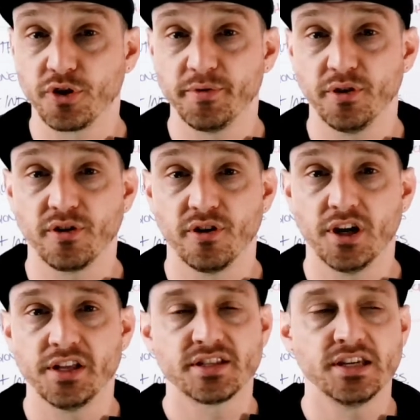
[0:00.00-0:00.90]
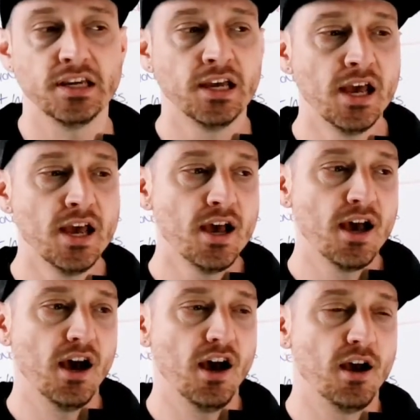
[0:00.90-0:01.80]
cryptocurrency.
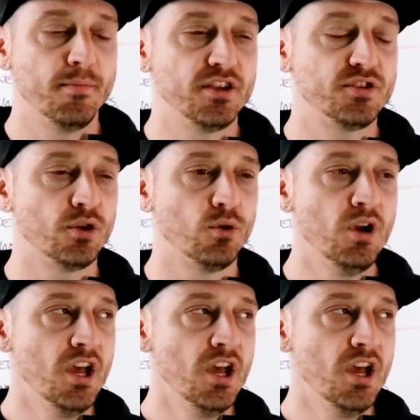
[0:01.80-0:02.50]
So